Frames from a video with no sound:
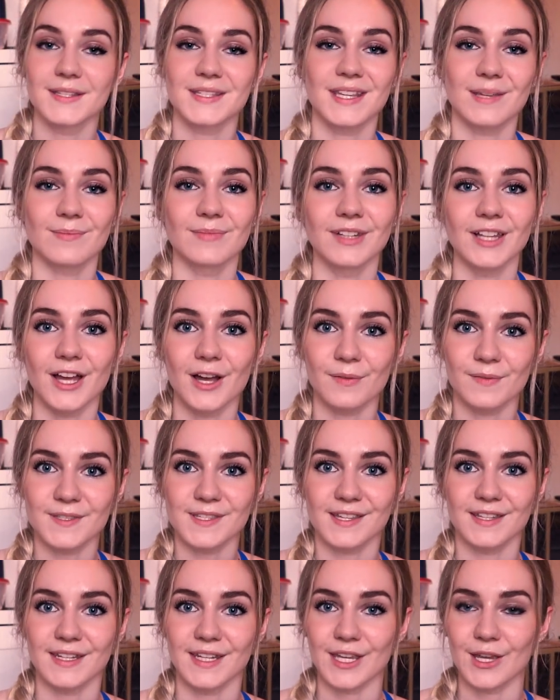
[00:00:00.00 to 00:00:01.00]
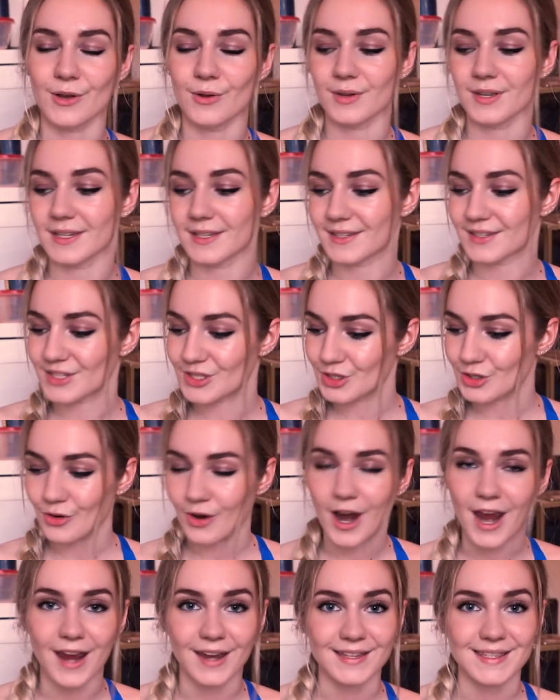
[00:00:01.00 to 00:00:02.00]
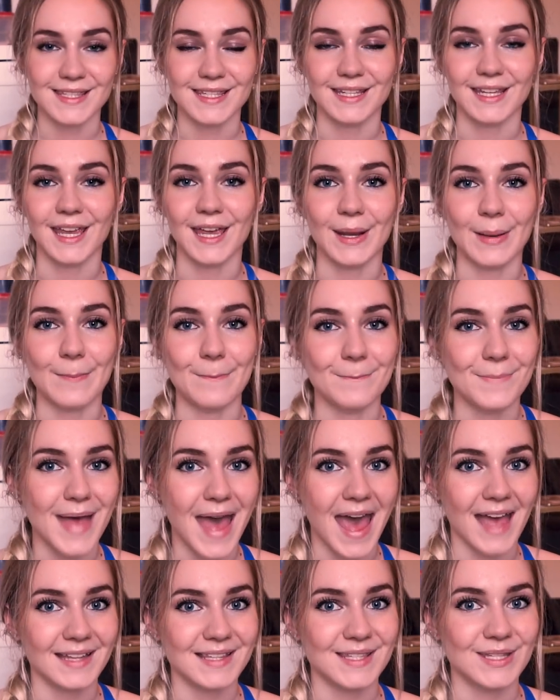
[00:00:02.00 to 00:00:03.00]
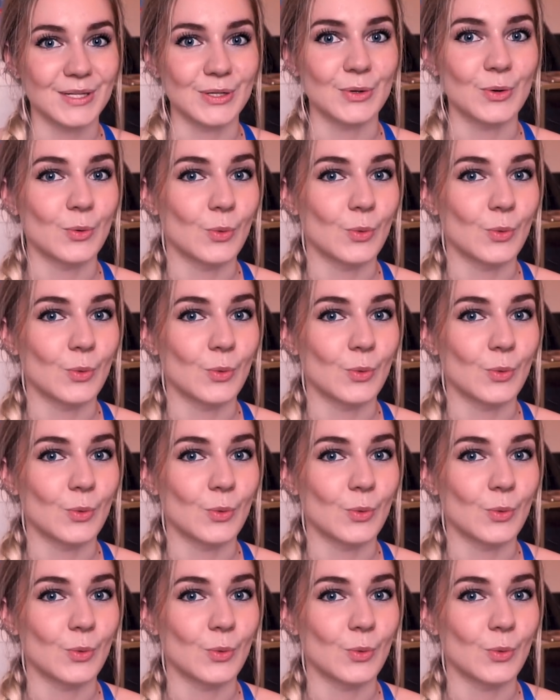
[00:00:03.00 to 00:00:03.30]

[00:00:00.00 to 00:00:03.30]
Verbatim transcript: some love to Neo. He is trying to get back to